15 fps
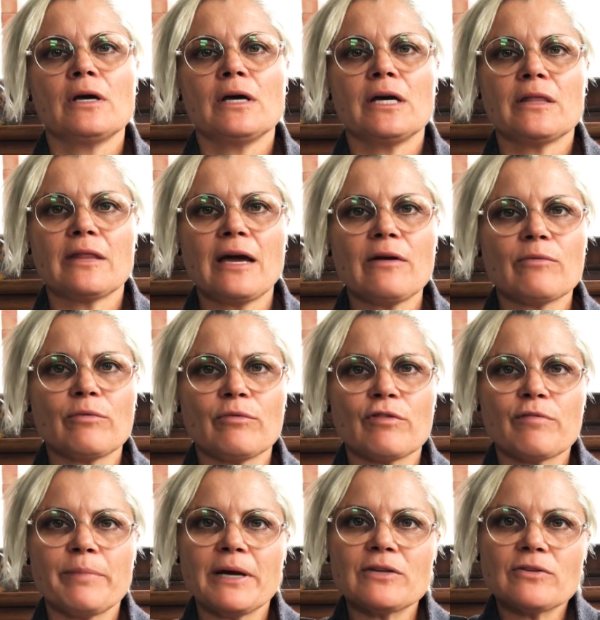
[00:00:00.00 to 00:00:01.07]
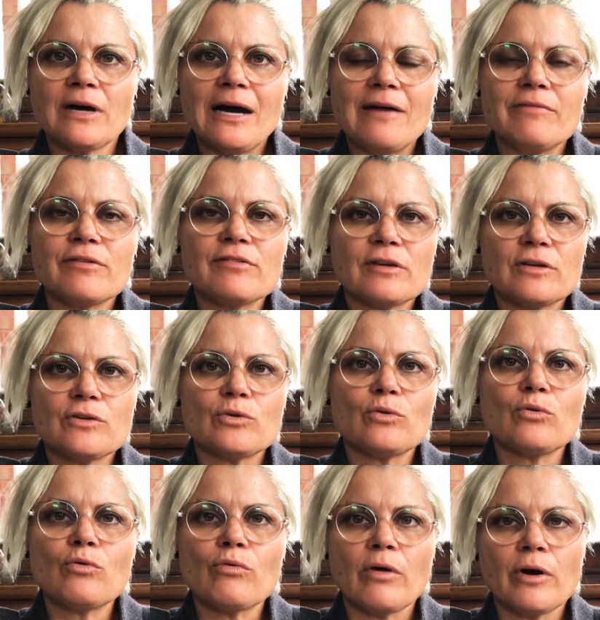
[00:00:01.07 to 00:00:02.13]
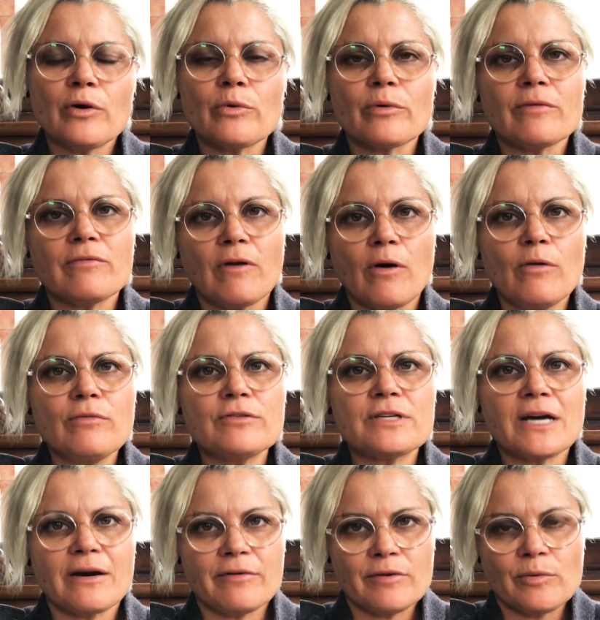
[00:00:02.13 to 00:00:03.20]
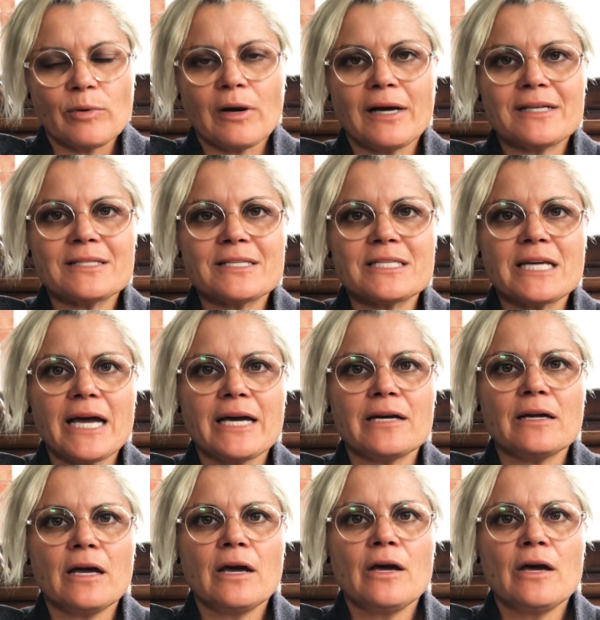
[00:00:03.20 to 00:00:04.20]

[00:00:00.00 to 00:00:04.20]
In that respect, I have ascended or grown or evolved, however you would like to say it,